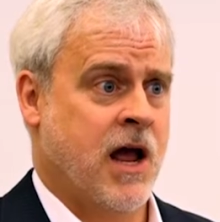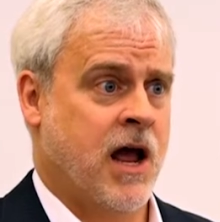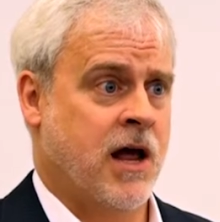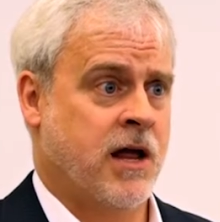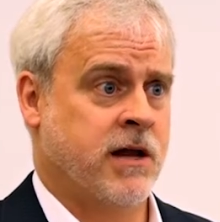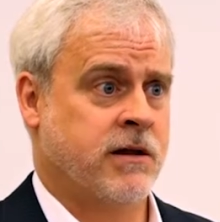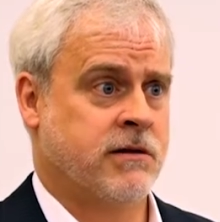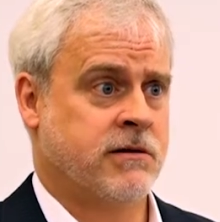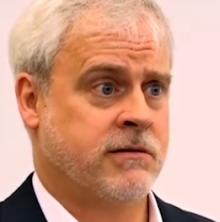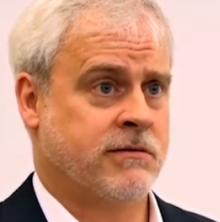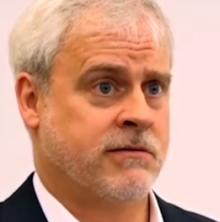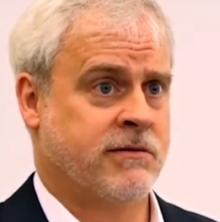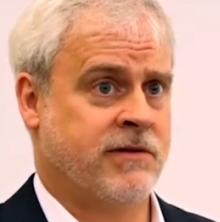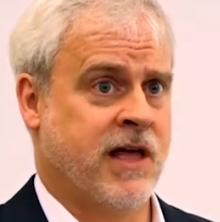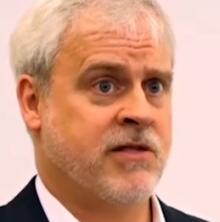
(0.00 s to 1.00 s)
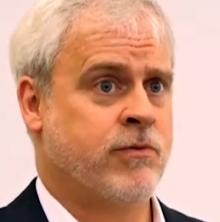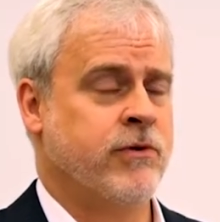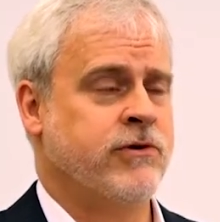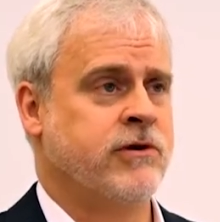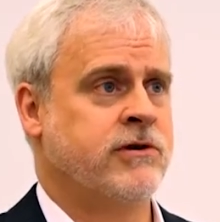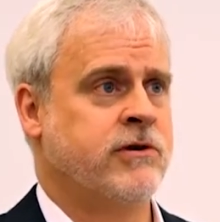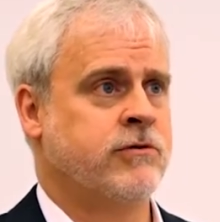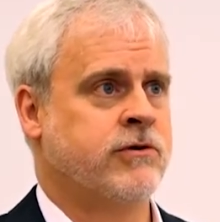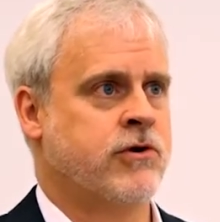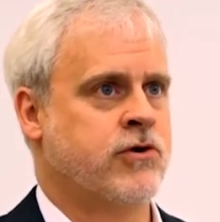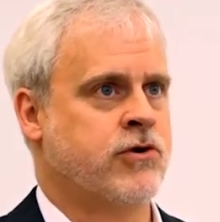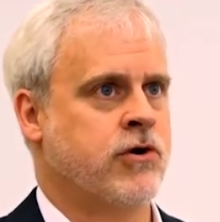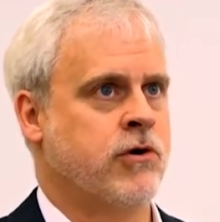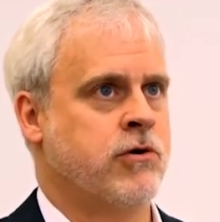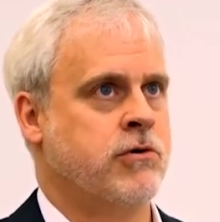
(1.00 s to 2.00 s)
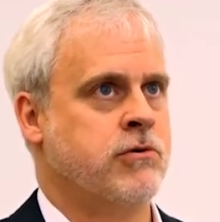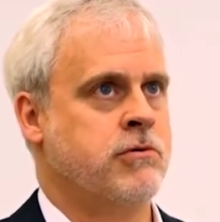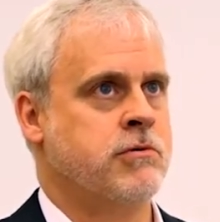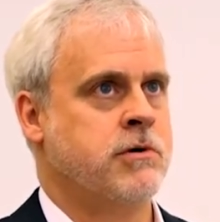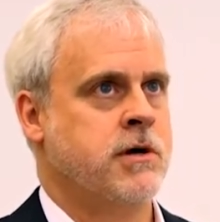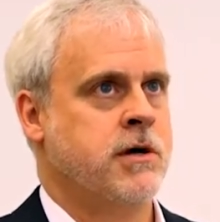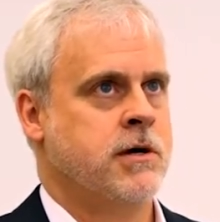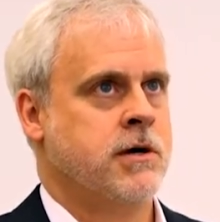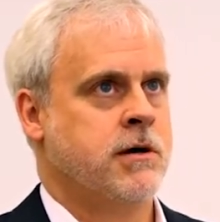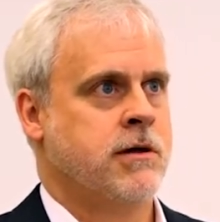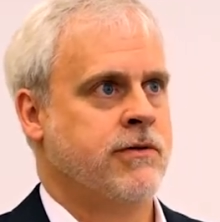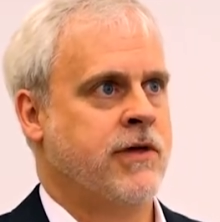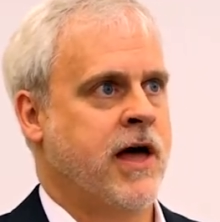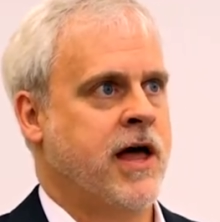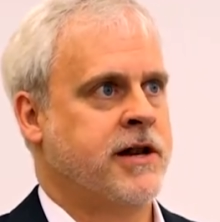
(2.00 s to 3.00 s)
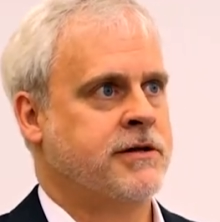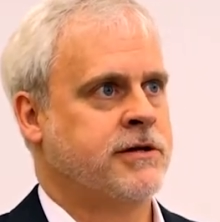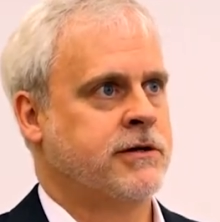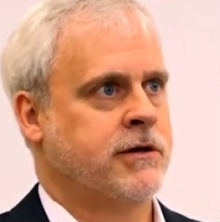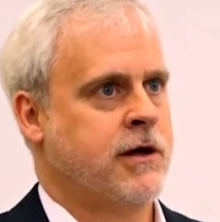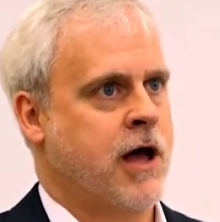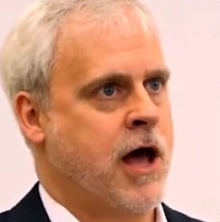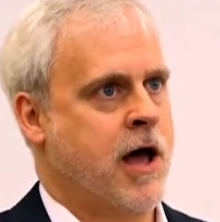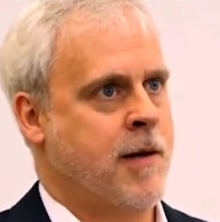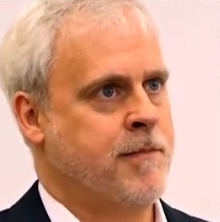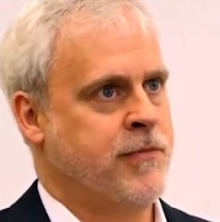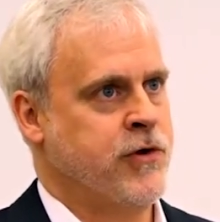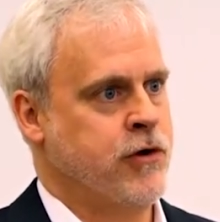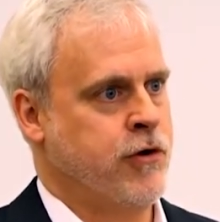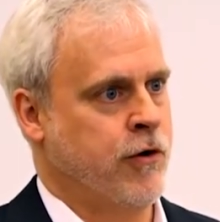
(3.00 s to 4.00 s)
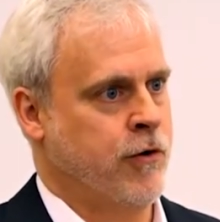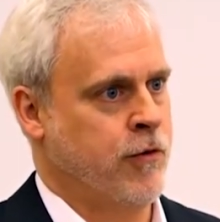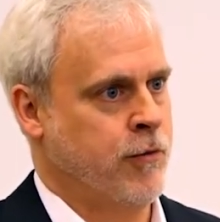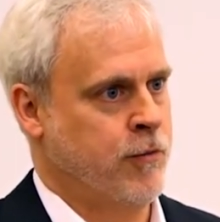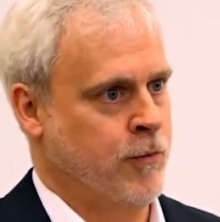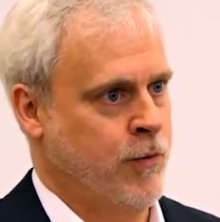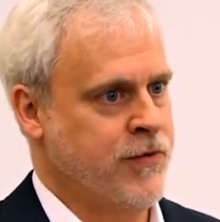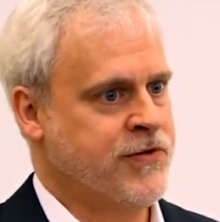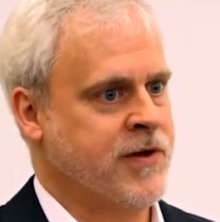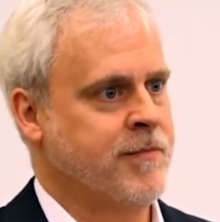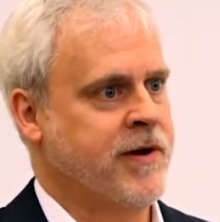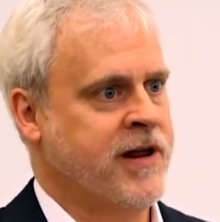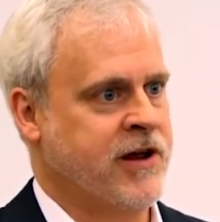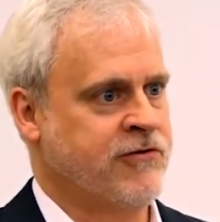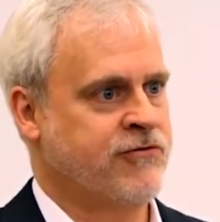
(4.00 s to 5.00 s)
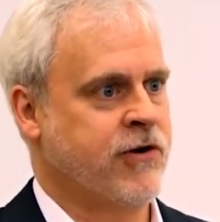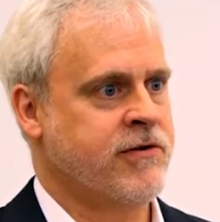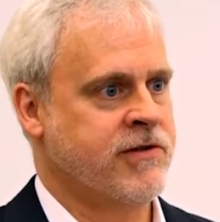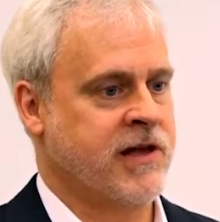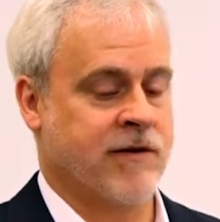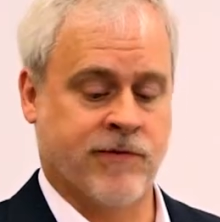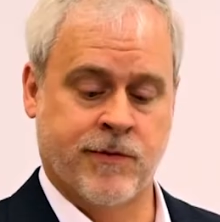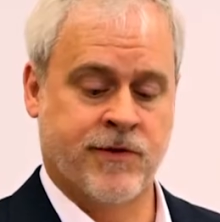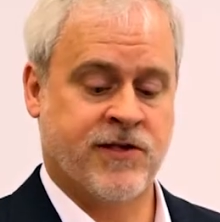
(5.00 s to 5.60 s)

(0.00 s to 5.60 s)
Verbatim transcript: And that's what you do to show that um, you're with somebody and trusting of them.